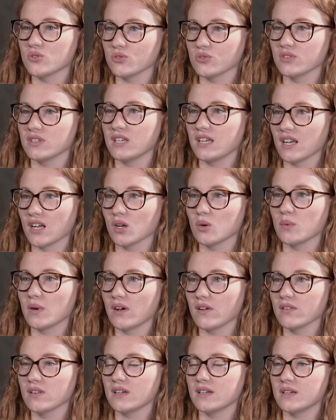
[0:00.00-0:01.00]
truly care
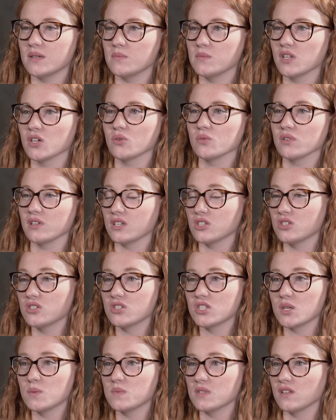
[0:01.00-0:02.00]
about um, their
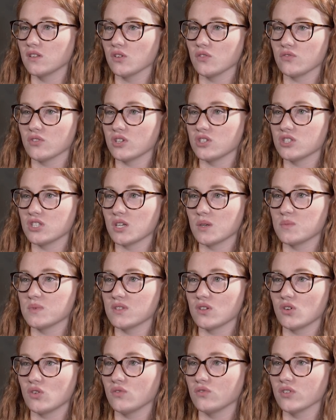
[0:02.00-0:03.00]
relationships and their friendships
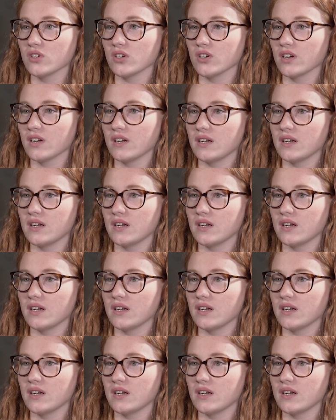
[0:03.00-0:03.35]
over